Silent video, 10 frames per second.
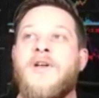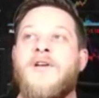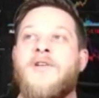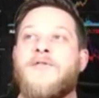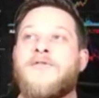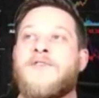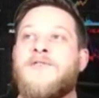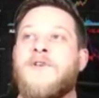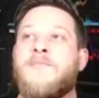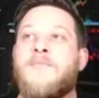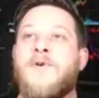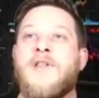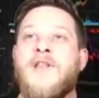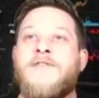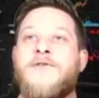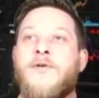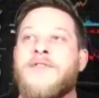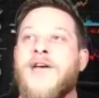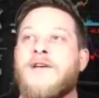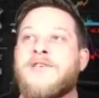or say if you put in like
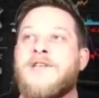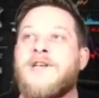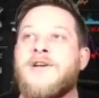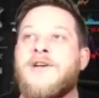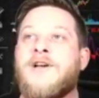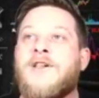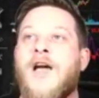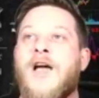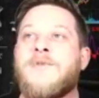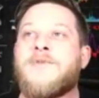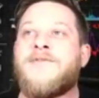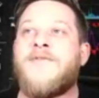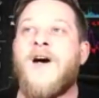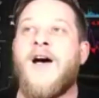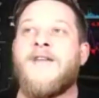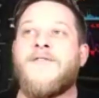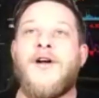4,000 here and it climbs up to 5,